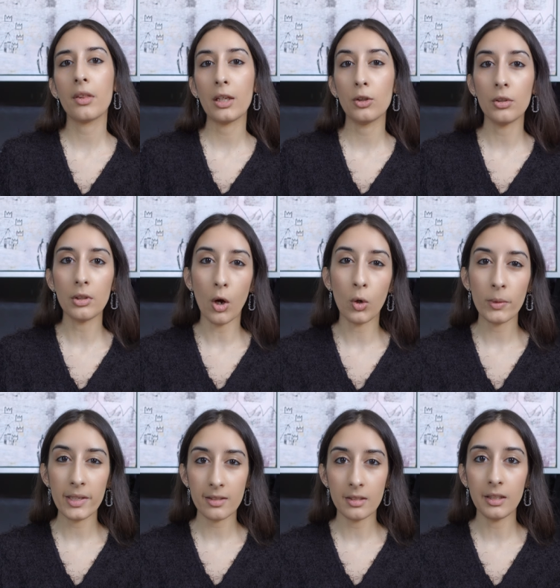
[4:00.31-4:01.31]
that you
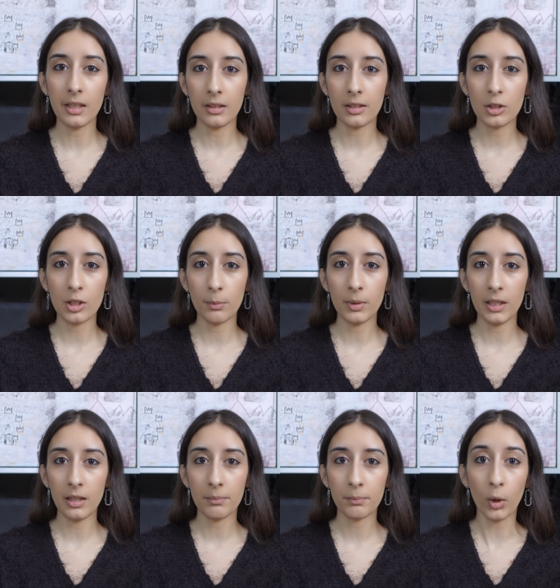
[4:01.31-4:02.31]
always need to
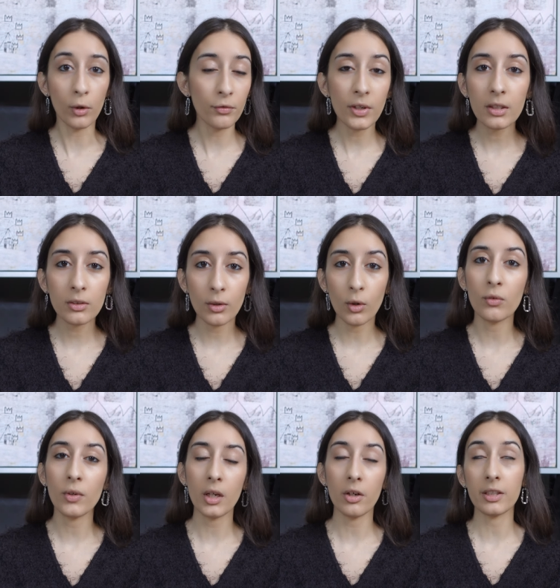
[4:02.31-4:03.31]
be perfect
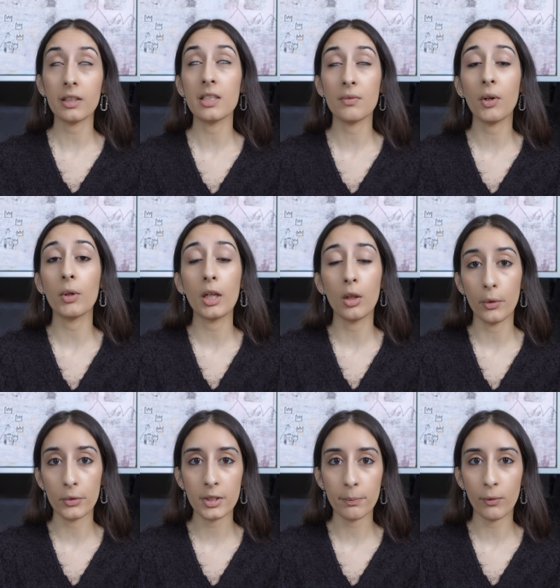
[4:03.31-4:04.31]
or at least very
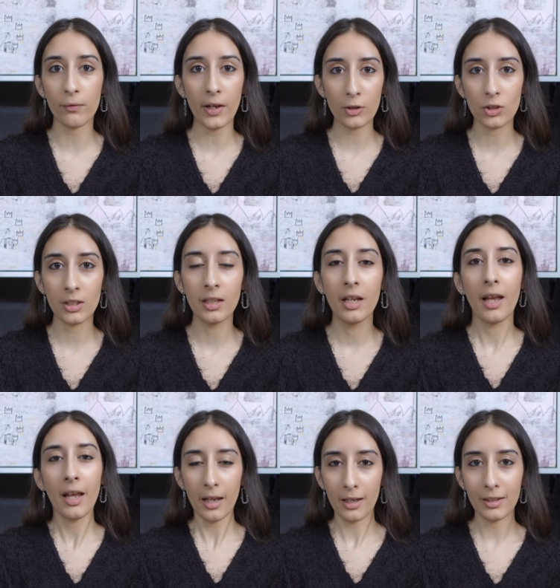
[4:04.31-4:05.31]
close to perfection
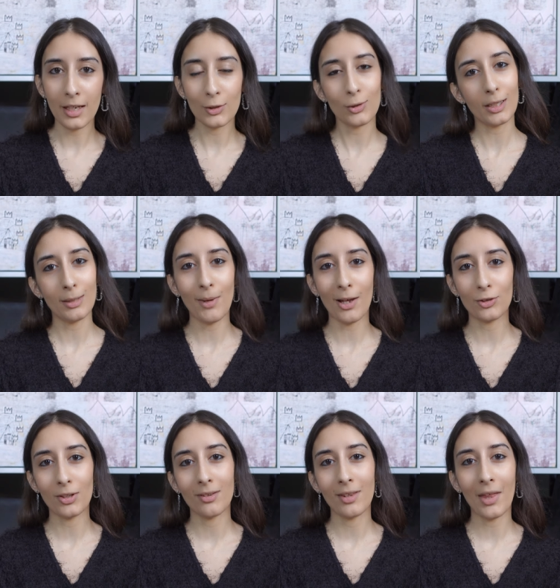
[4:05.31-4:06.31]
and as you can
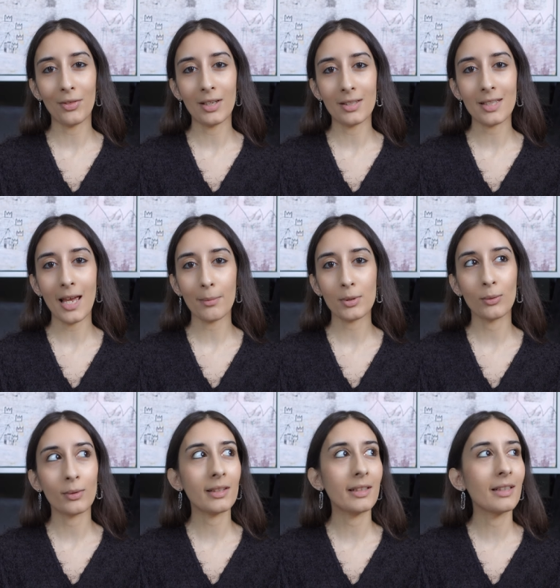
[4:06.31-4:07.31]
imagine that does
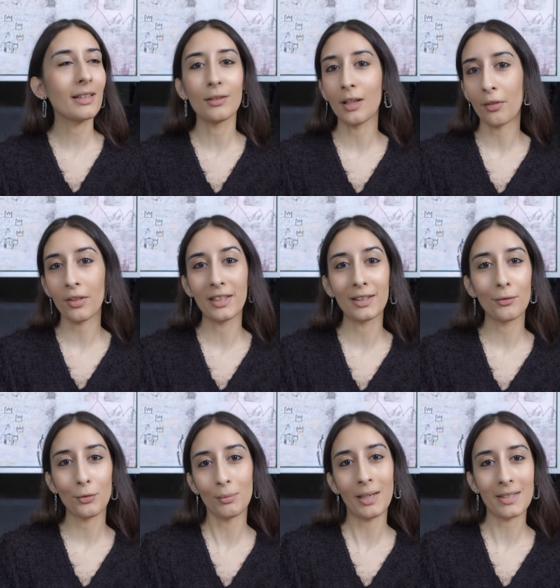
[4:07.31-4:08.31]
absolutely nothing
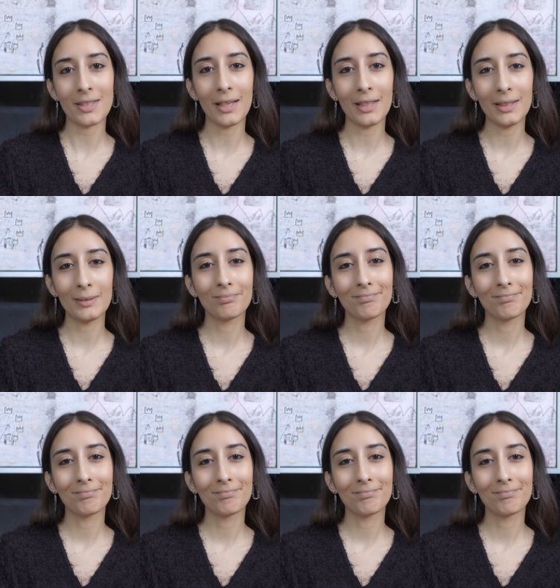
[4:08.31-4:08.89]
for my anxiety.